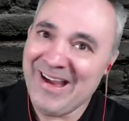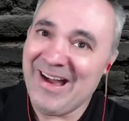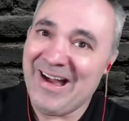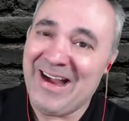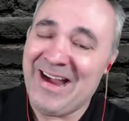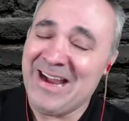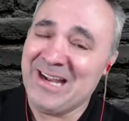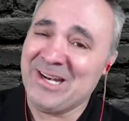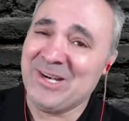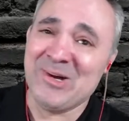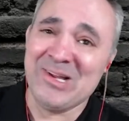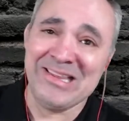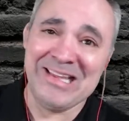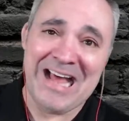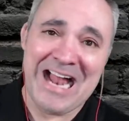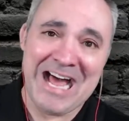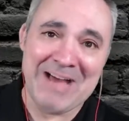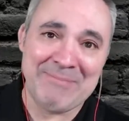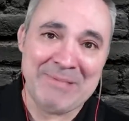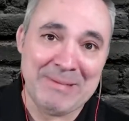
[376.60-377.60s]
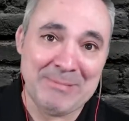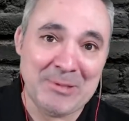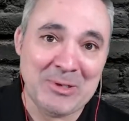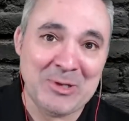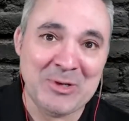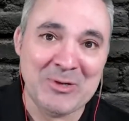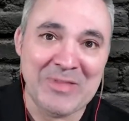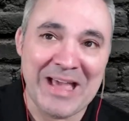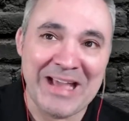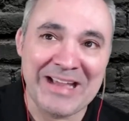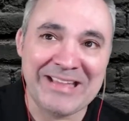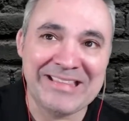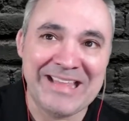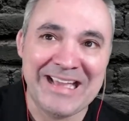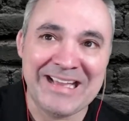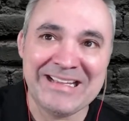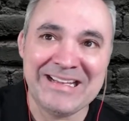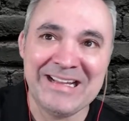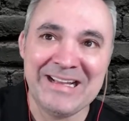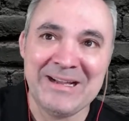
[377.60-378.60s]
I know a lot of people who
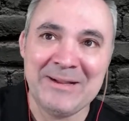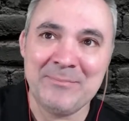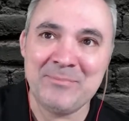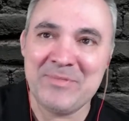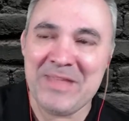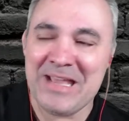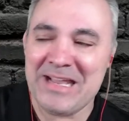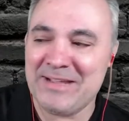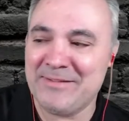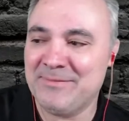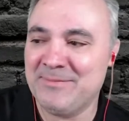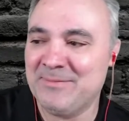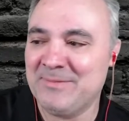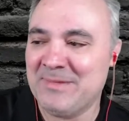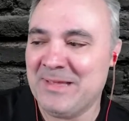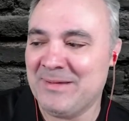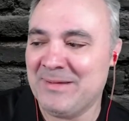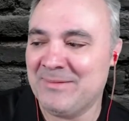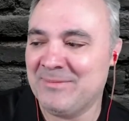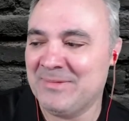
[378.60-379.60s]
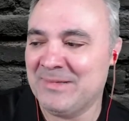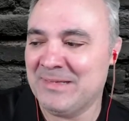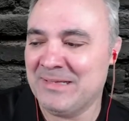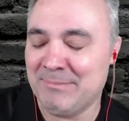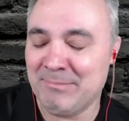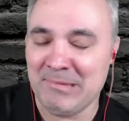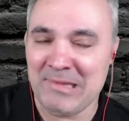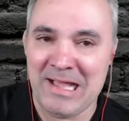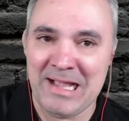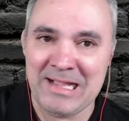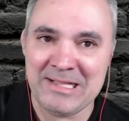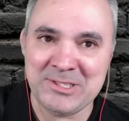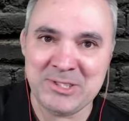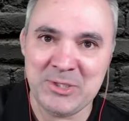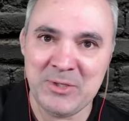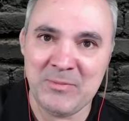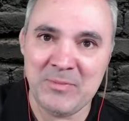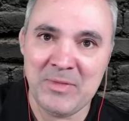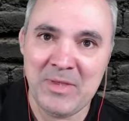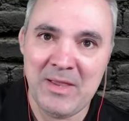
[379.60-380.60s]
that apply
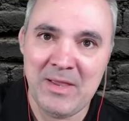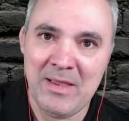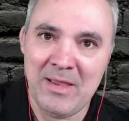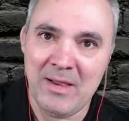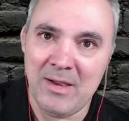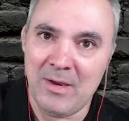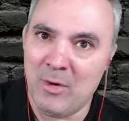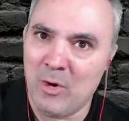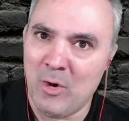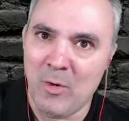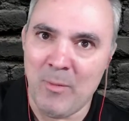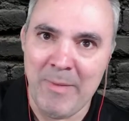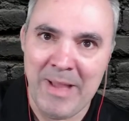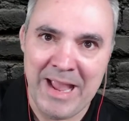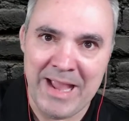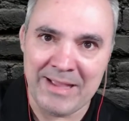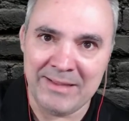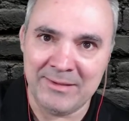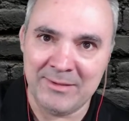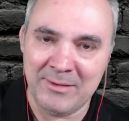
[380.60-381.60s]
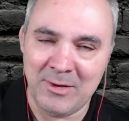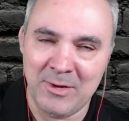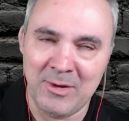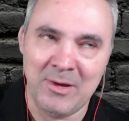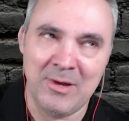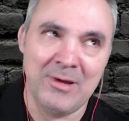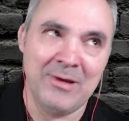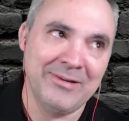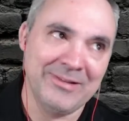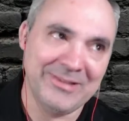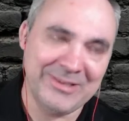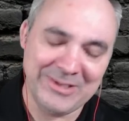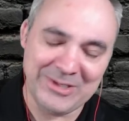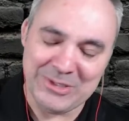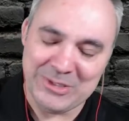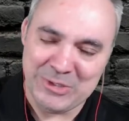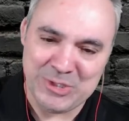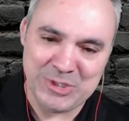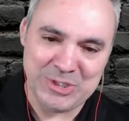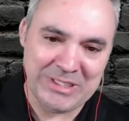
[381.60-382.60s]
to. Oh man,
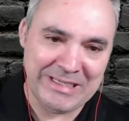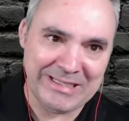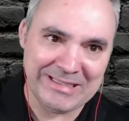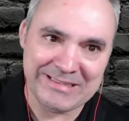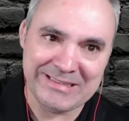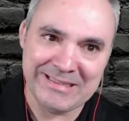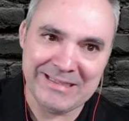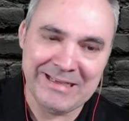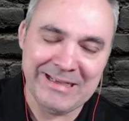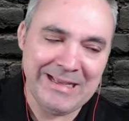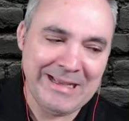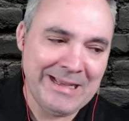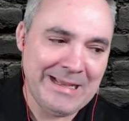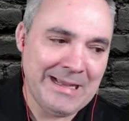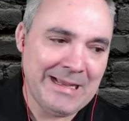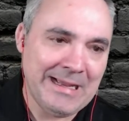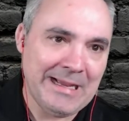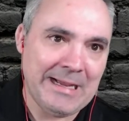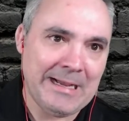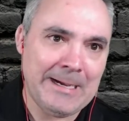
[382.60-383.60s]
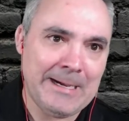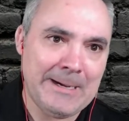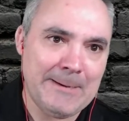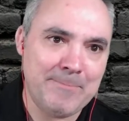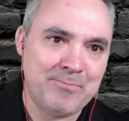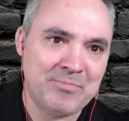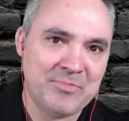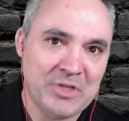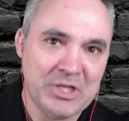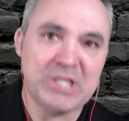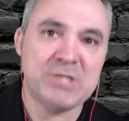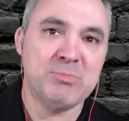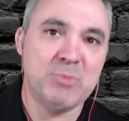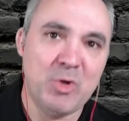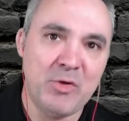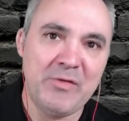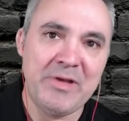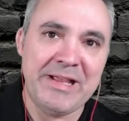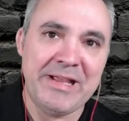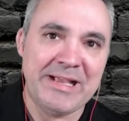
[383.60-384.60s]
you see it. This
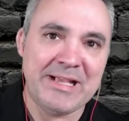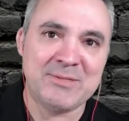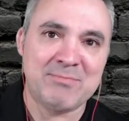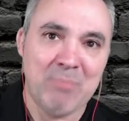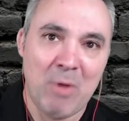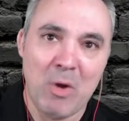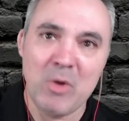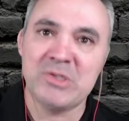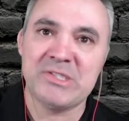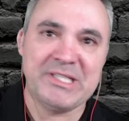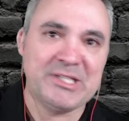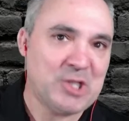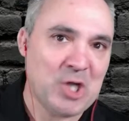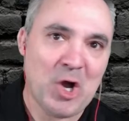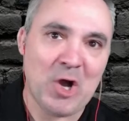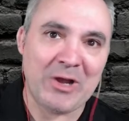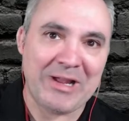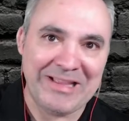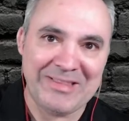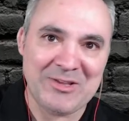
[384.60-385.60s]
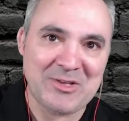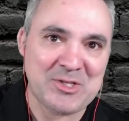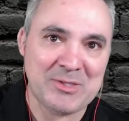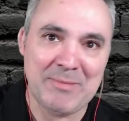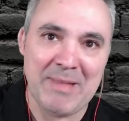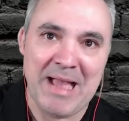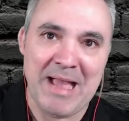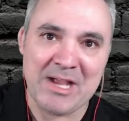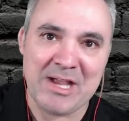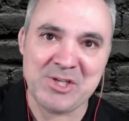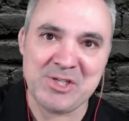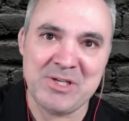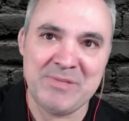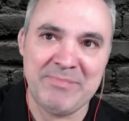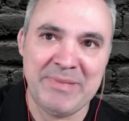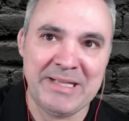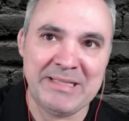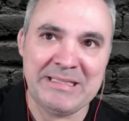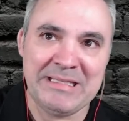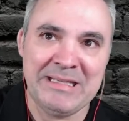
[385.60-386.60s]
movie is mostly talking. There's some action,
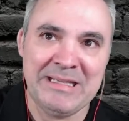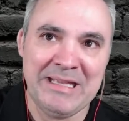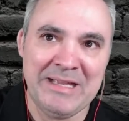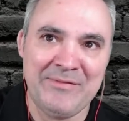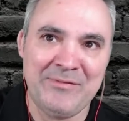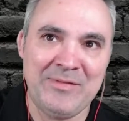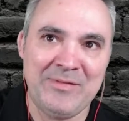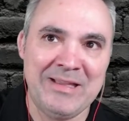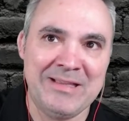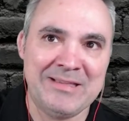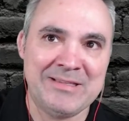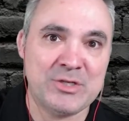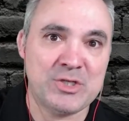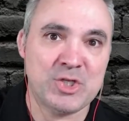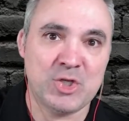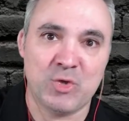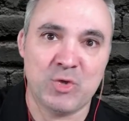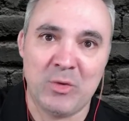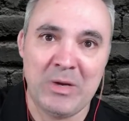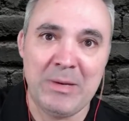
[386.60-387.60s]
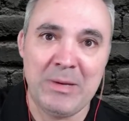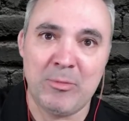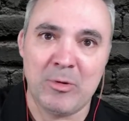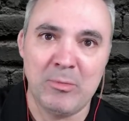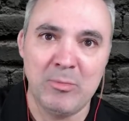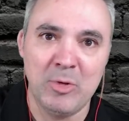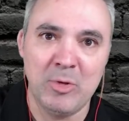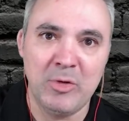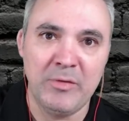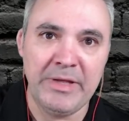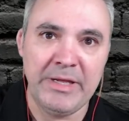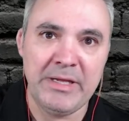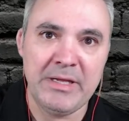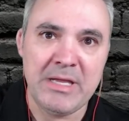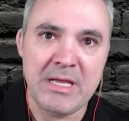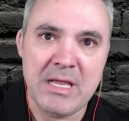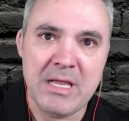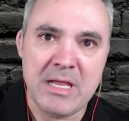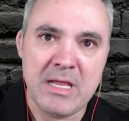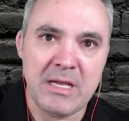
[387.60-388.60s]
but it's a cerebral movie.
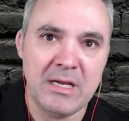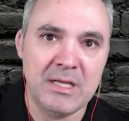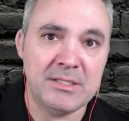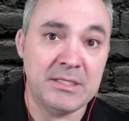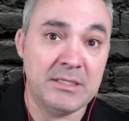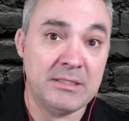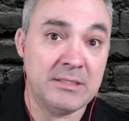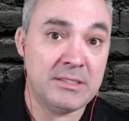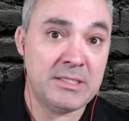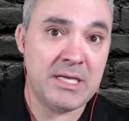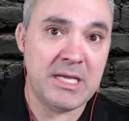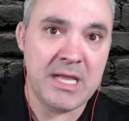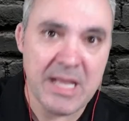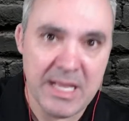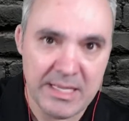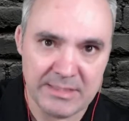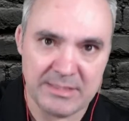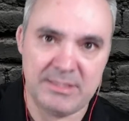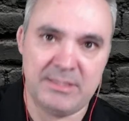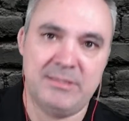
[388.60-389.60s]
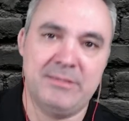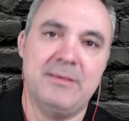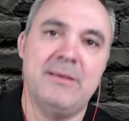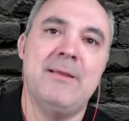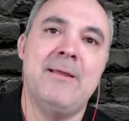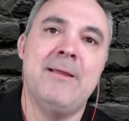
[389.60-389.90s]
It is intense